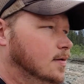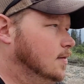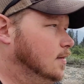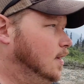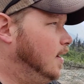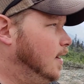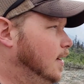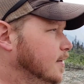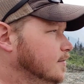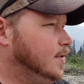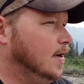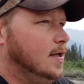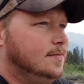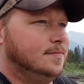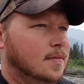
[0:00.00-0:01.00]
Alright,
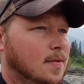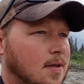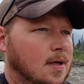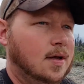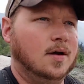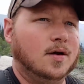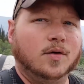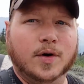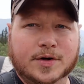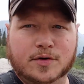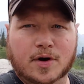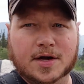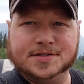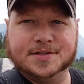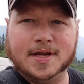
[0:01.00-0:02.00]
well, 1
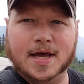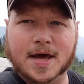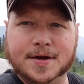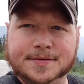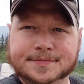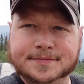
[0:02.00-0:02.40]
crossing down.